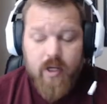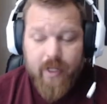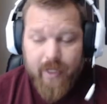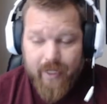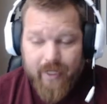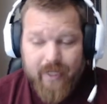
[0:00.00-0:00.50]

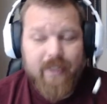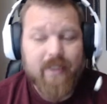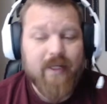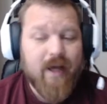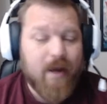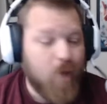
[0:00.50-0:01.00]

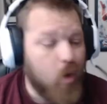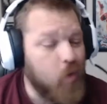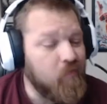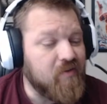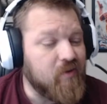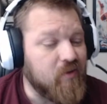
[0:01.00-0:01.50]
And I'm
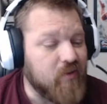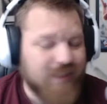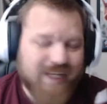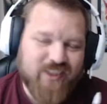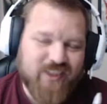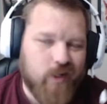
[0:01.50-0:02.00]
hopeful
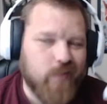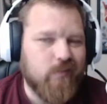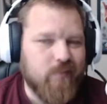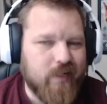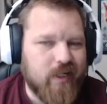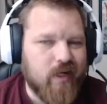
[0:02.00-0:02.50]
that Tribes
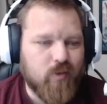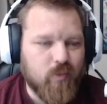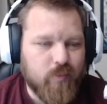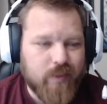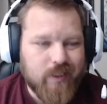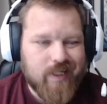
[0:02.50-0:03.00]
of Midgard will
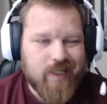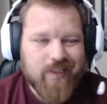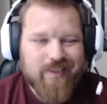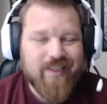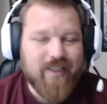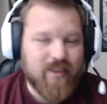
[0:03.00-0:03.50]
be the
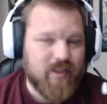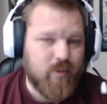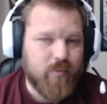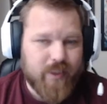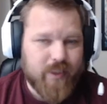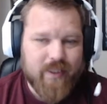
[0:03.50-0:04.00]
content that'll help
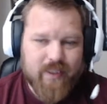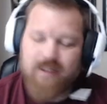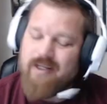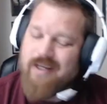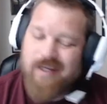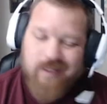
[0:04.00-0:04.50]
me get there,
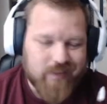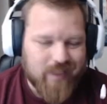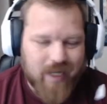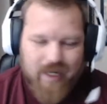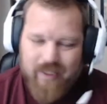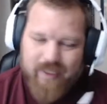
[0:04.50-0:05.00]
because
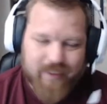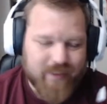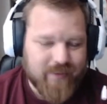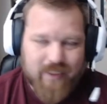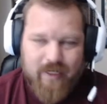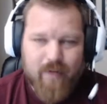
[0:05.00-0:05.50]
I, like I
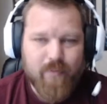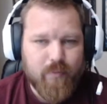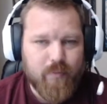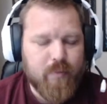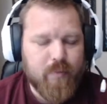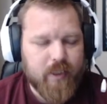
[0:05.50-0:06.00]
said,
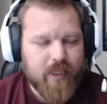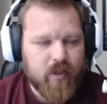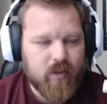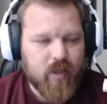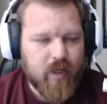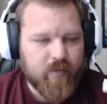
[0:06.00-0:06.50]
I'm putting out
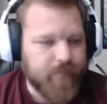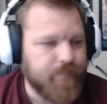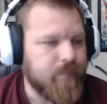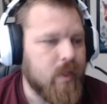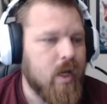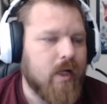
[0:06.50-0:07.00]
a lot of it.
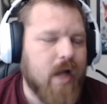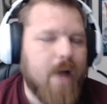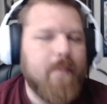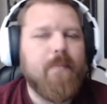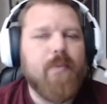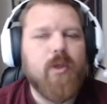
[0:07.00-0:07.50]

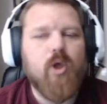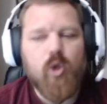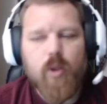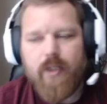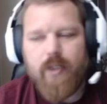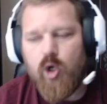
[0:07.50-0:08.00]
Comment below.
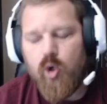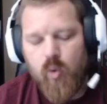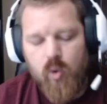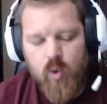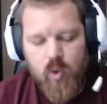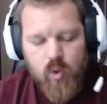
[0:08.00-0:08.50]
Let me
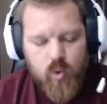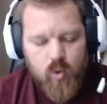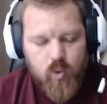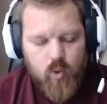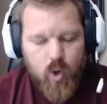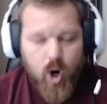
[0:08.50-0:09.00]
know,
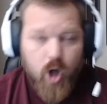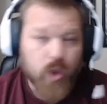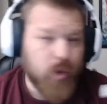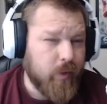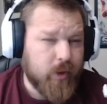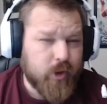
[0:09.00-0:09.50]
are
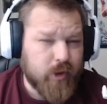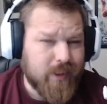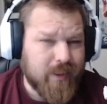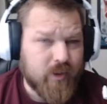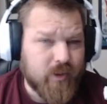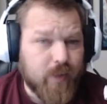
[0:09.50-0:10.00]
you interested
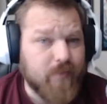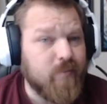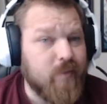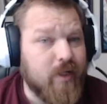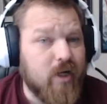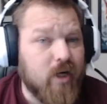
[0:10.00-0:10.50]
in Tribes of
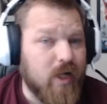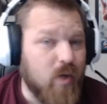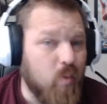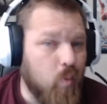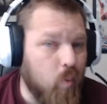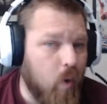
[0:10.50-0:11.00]
Midgard,
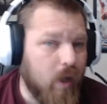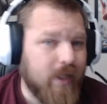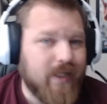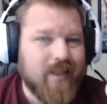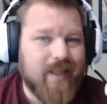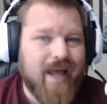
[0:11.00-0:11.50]
and what
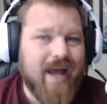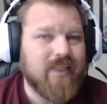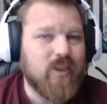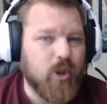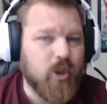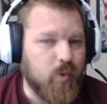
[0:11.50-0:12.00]

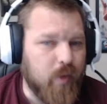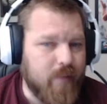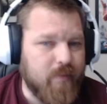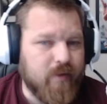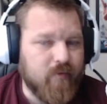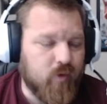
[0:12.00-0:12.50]
class are you
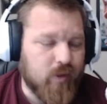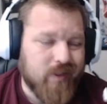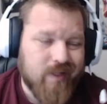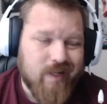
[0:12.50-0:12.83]
aiming for?